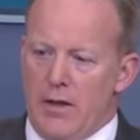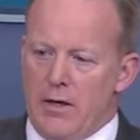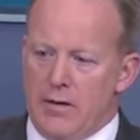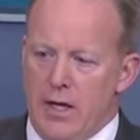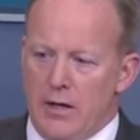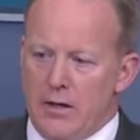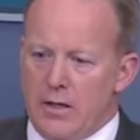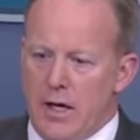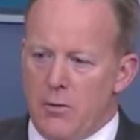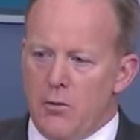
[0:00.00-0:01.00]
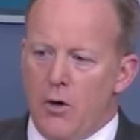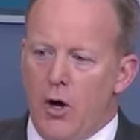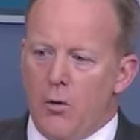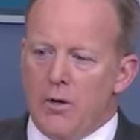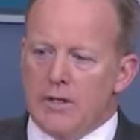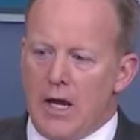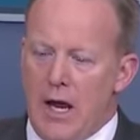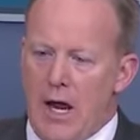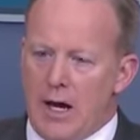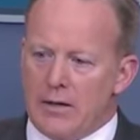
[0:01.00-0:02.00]
I think at the end of the day, we will always
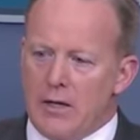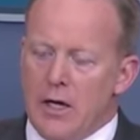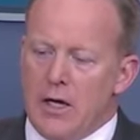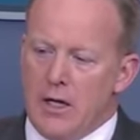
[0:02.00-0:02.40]
act